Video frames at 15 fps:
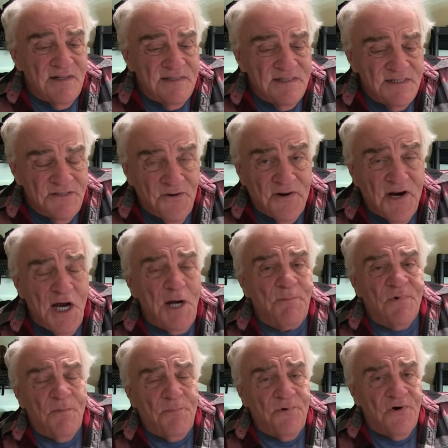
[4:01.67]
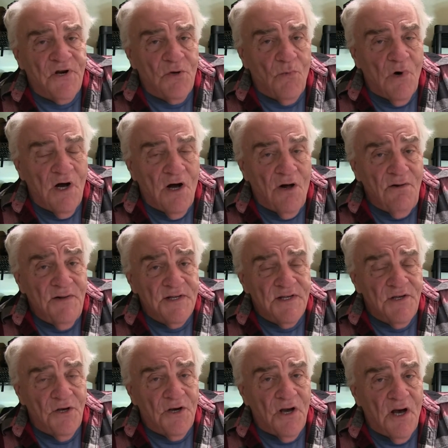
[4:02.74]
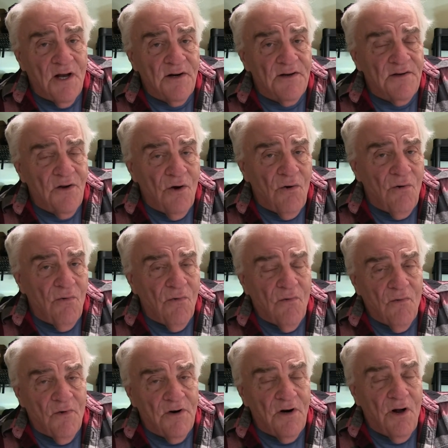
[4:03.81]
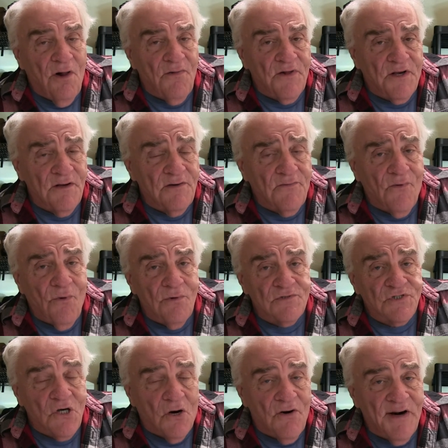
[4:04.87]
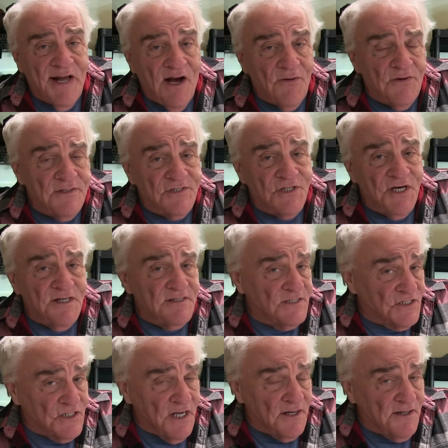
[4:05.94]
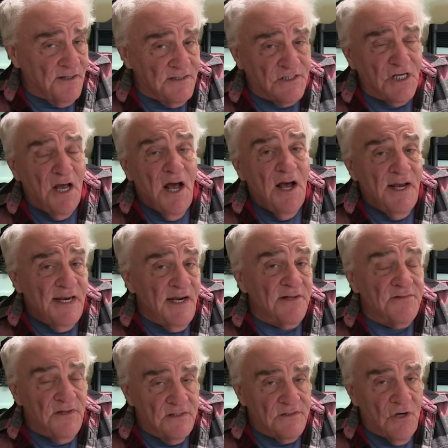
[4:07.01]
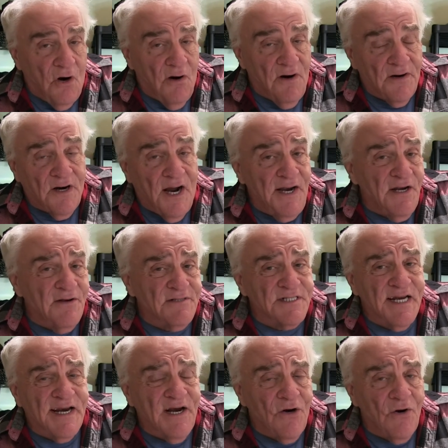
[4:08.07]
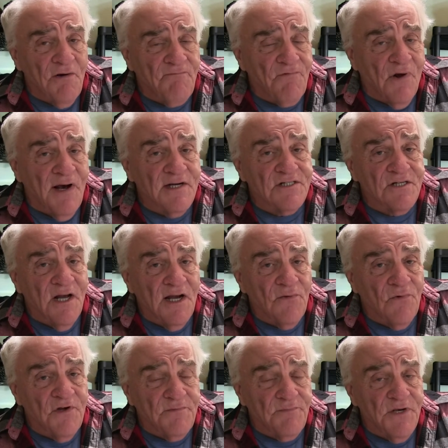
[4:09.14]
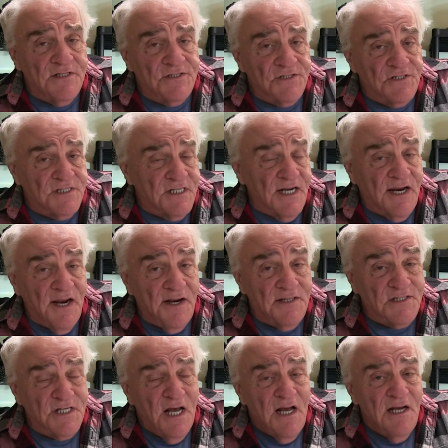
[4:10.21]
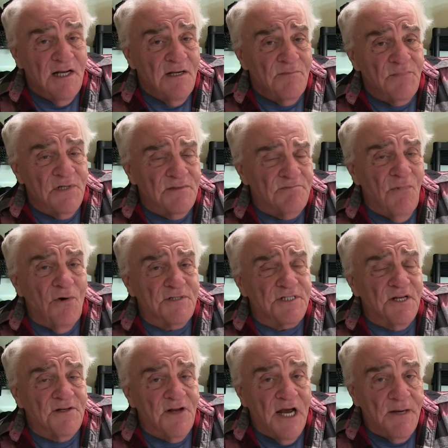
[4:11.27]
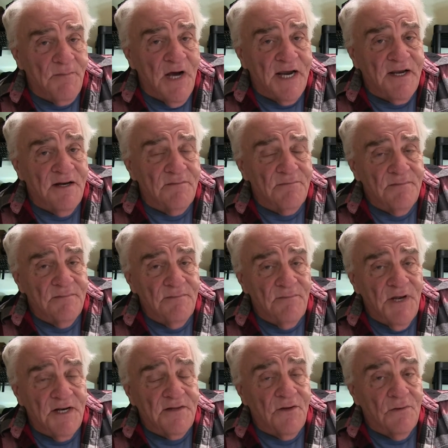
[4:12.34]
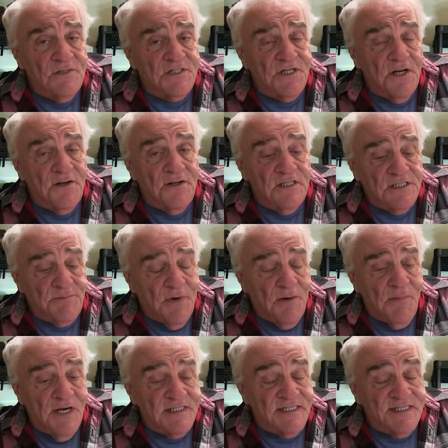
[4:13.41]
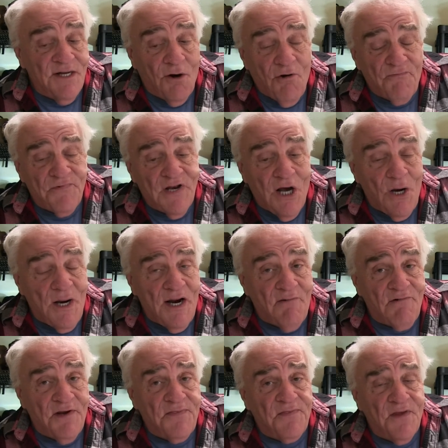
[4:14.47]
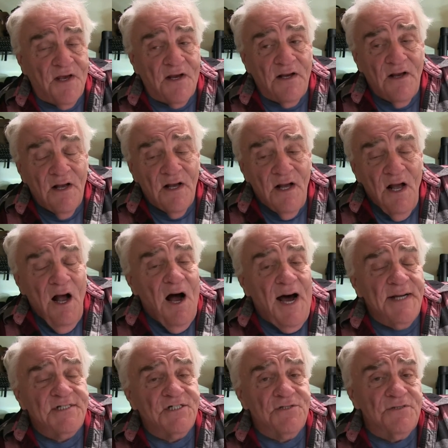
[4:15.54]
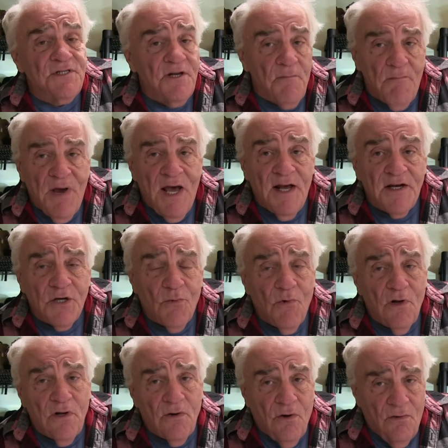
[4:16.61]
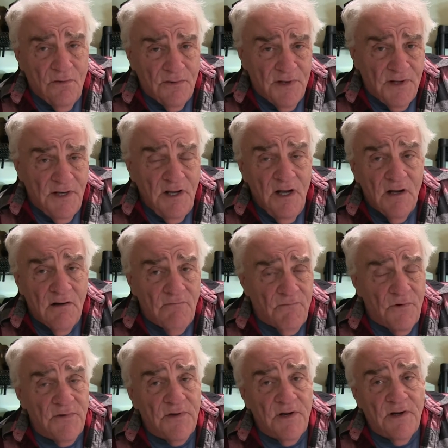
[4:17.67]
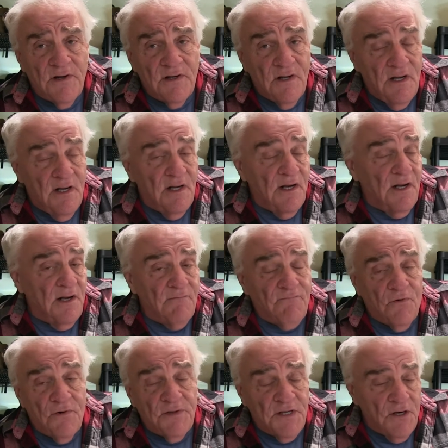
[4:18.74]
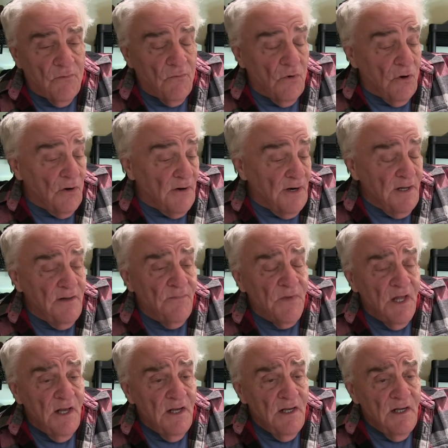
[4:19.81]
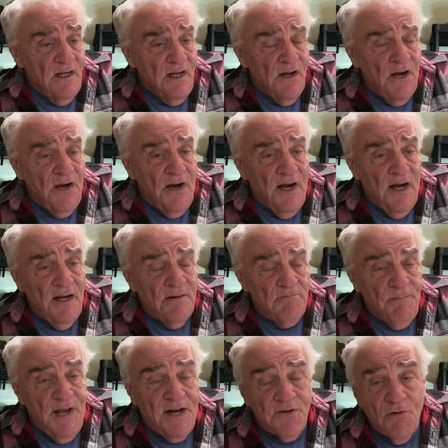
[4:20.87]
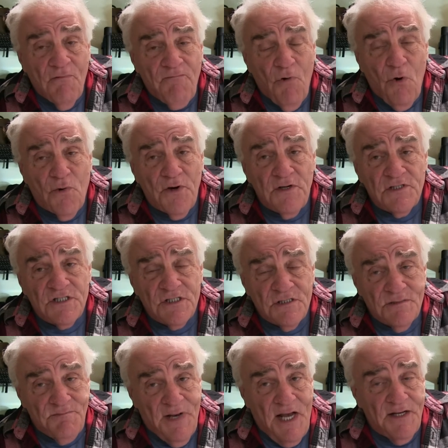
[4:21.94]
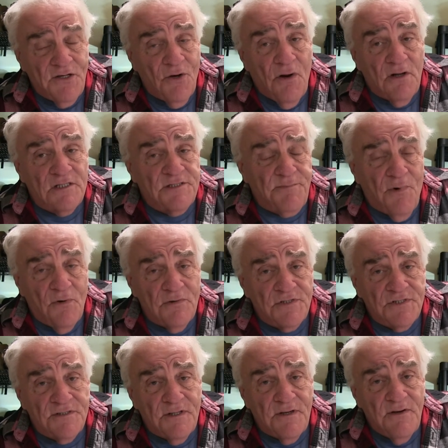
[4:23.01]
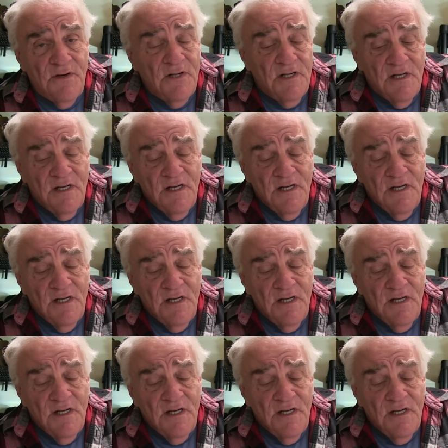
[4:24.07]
your camera pretty well. You got to know where all the controls are and how to change settings in the dark. I usually carry a flashlight with me just in case, but most of the time I can make those settings by myself. Now everything I shoot in manual only for the Aurora, manual focus, manual exposure.